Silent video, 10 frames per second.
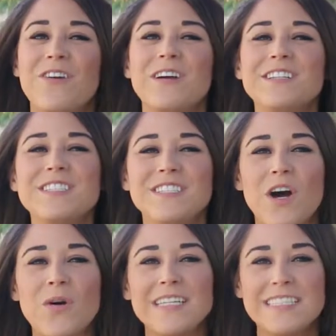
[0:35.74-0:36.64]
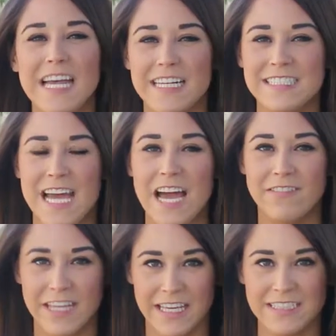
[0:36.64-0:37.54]
We are so excited to
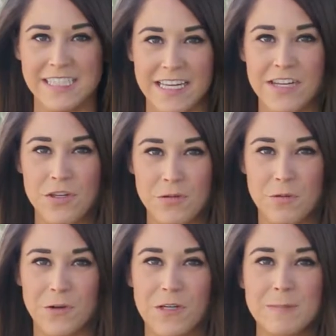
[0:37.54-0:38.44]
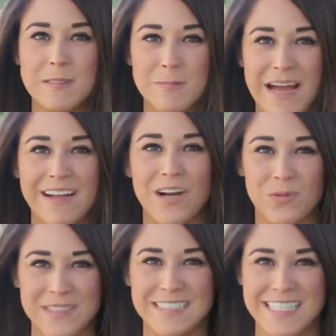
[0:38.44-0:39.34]
have kids and youth programs back
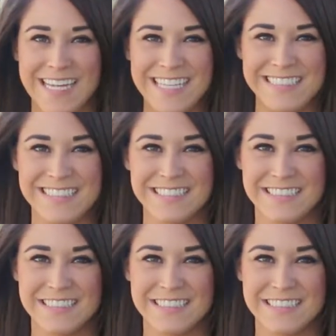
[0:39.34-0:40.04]
on Wednesday nights.